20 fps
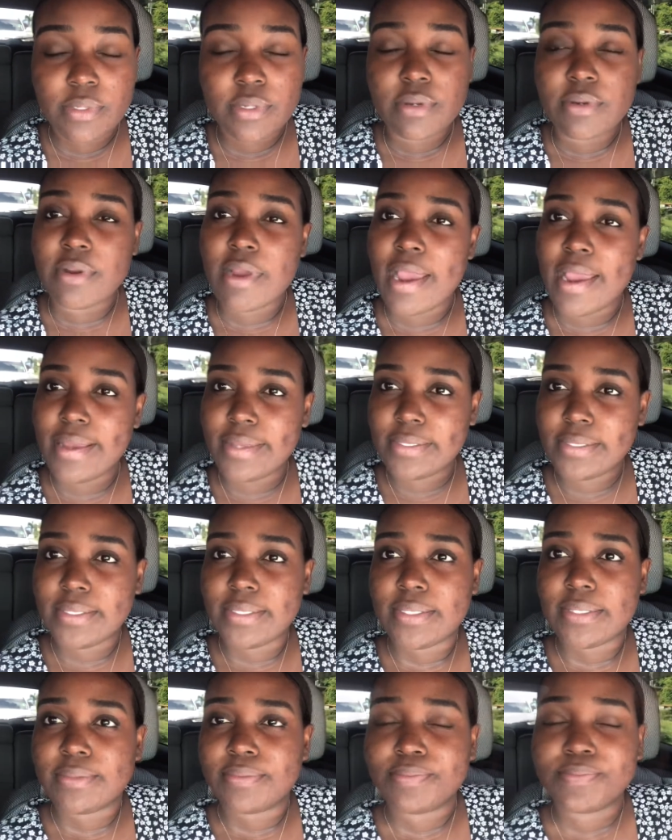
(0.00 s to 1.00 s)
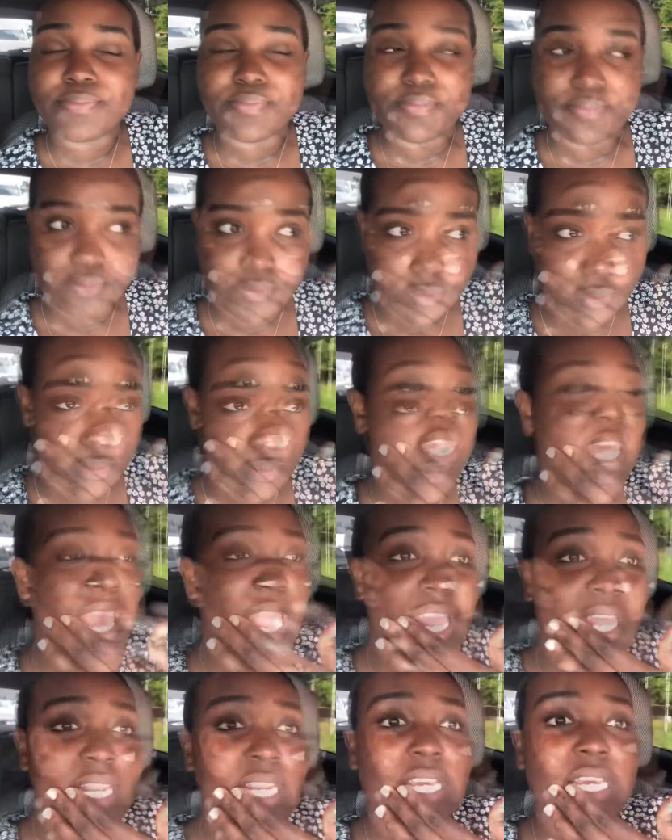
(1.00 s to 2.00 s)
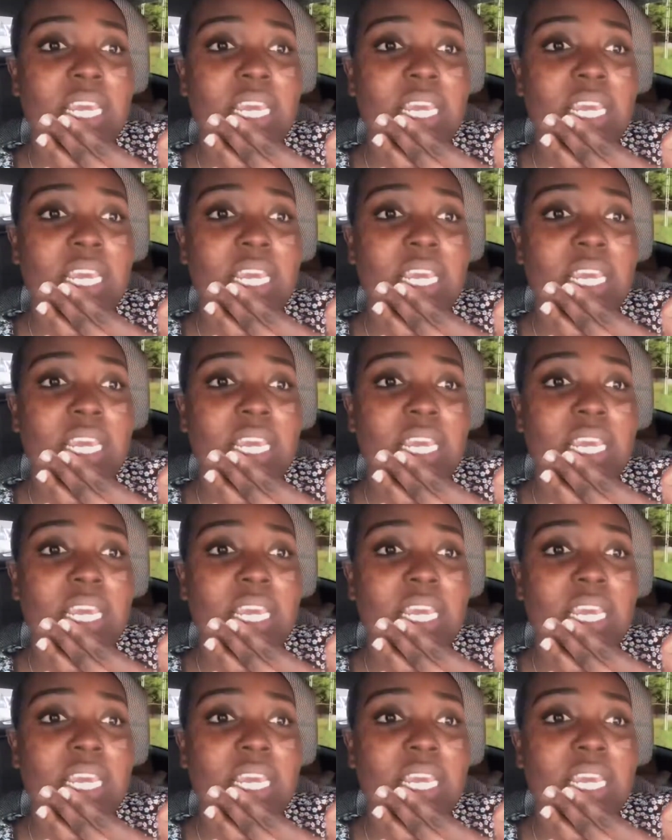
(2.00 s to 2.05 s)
right? Then